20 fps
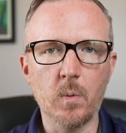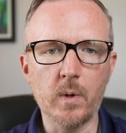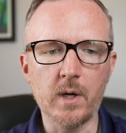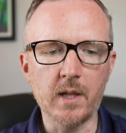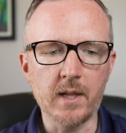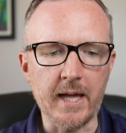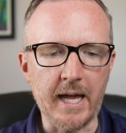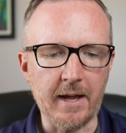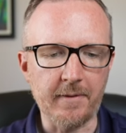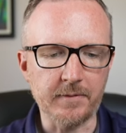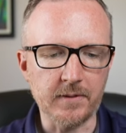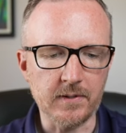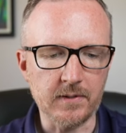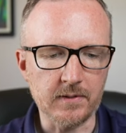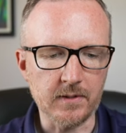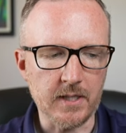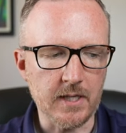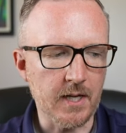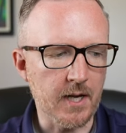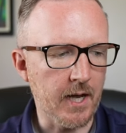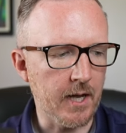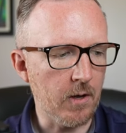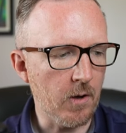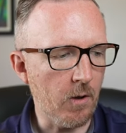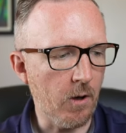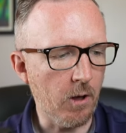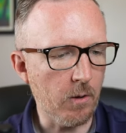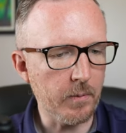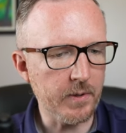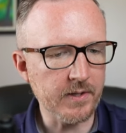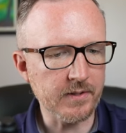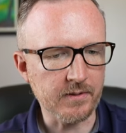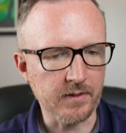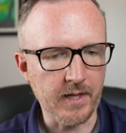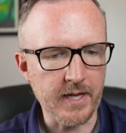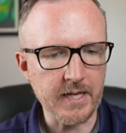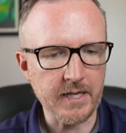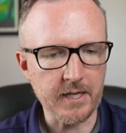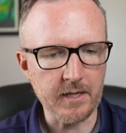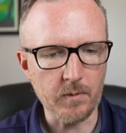we'll have to see. I always
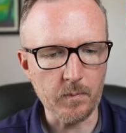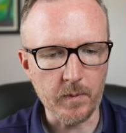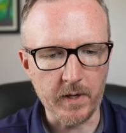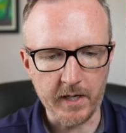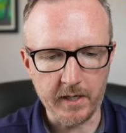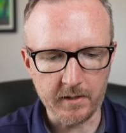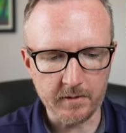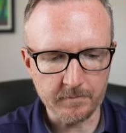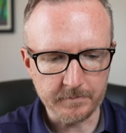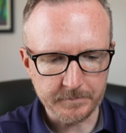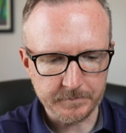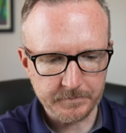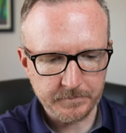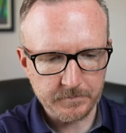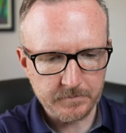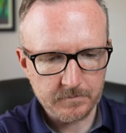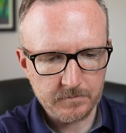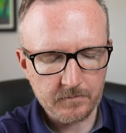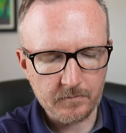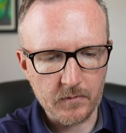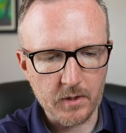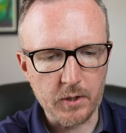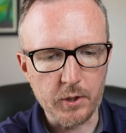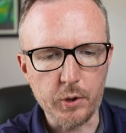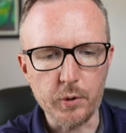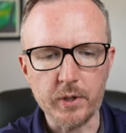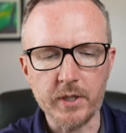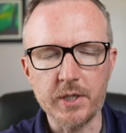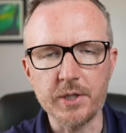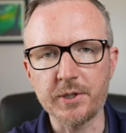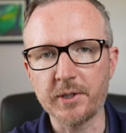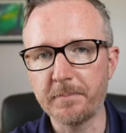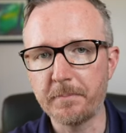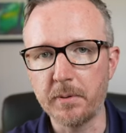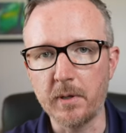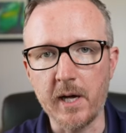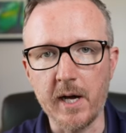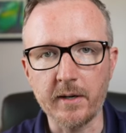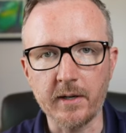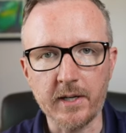like it when you can just
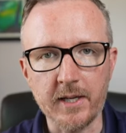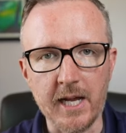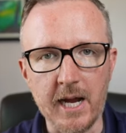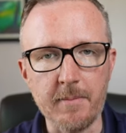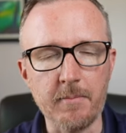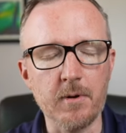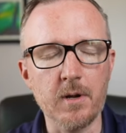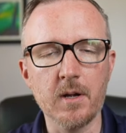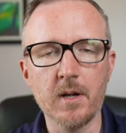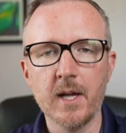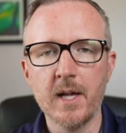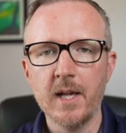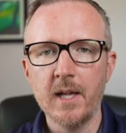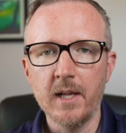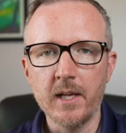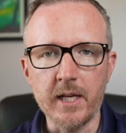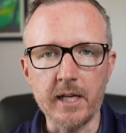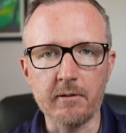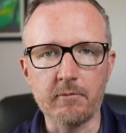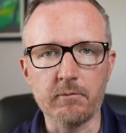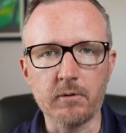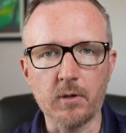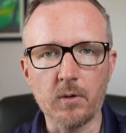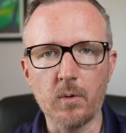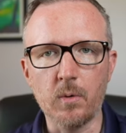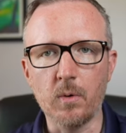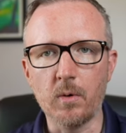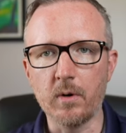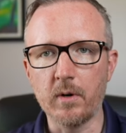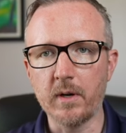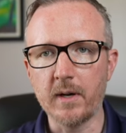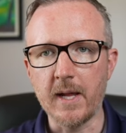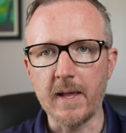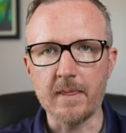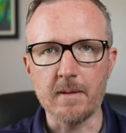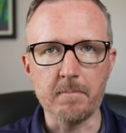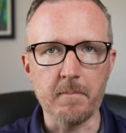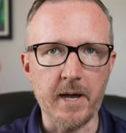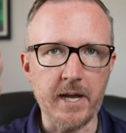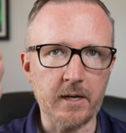pull out a camera, hit record, and
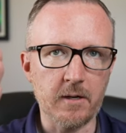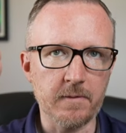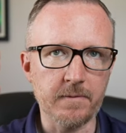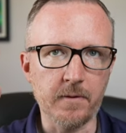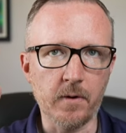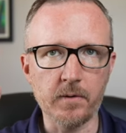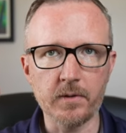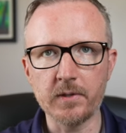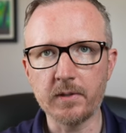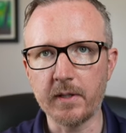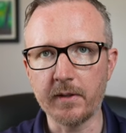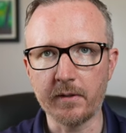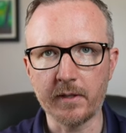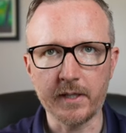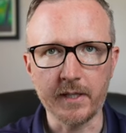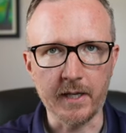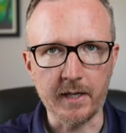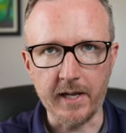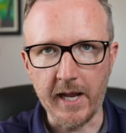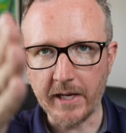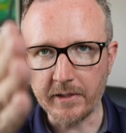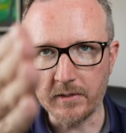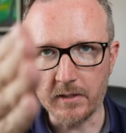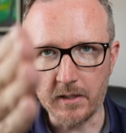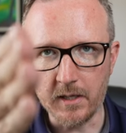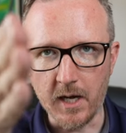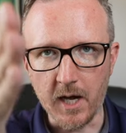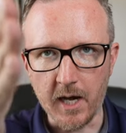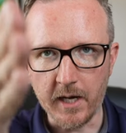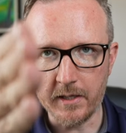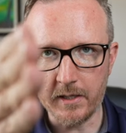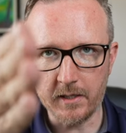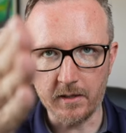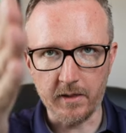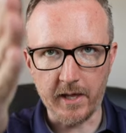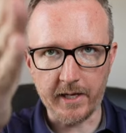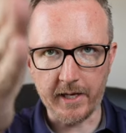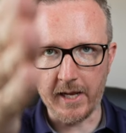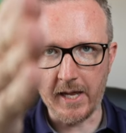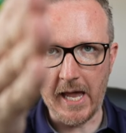the microphone is either connected on it
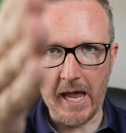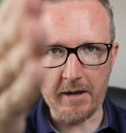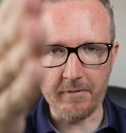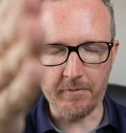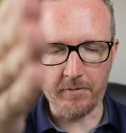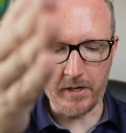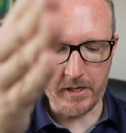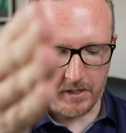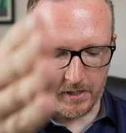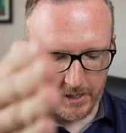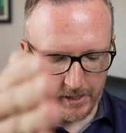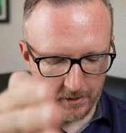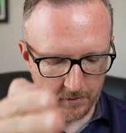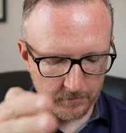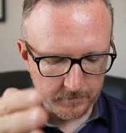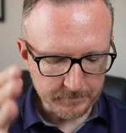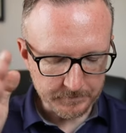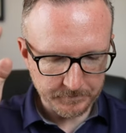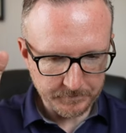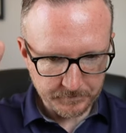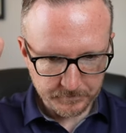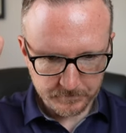like I have right now,